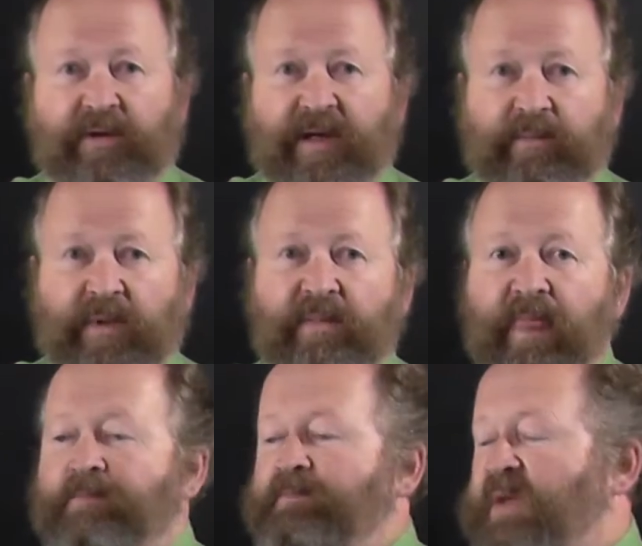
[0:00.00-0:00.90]
number
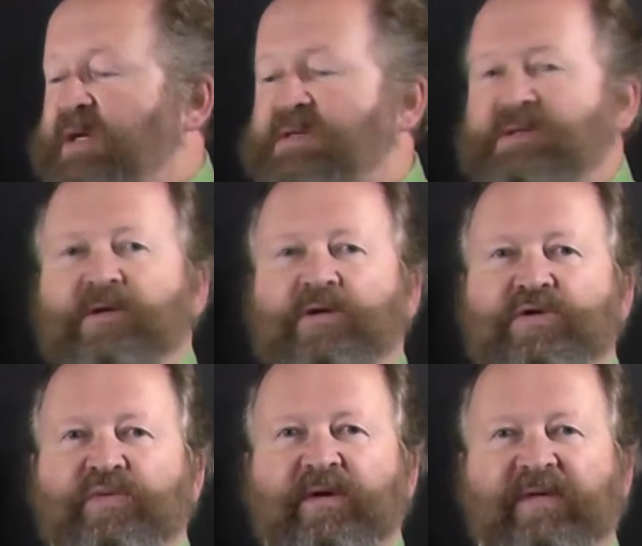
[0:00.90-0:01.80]
is
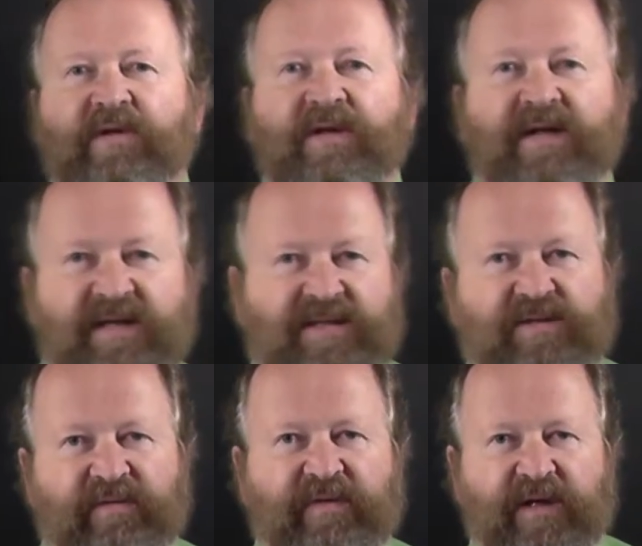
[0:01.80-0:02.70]
used when you have a list
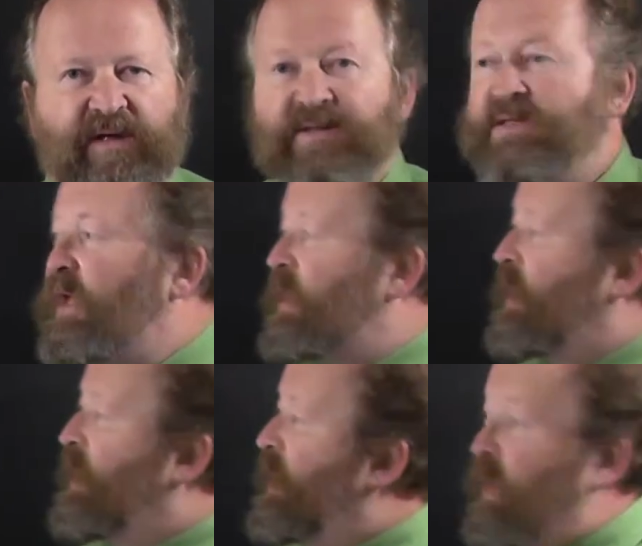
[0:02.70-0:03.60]
of things
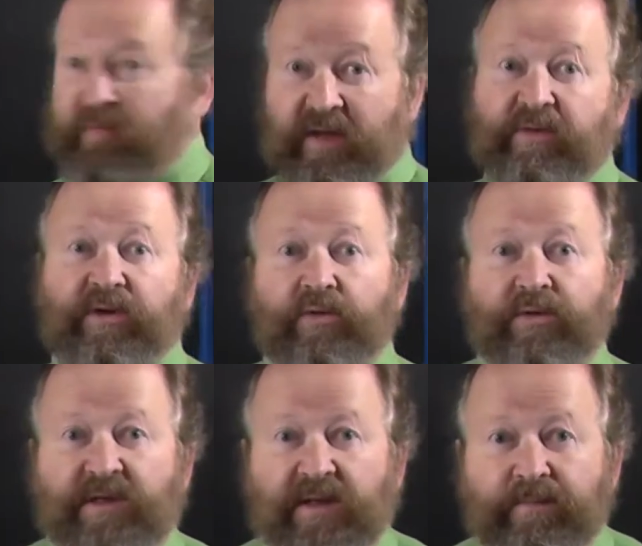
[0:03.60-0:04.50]
and they're in
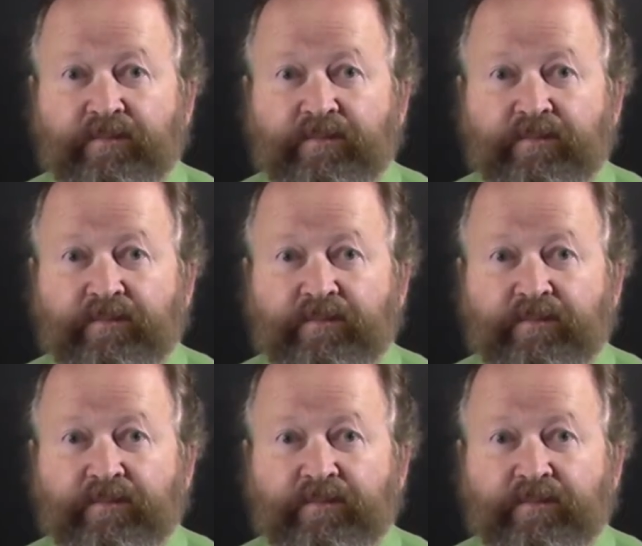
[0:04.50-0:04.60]
order.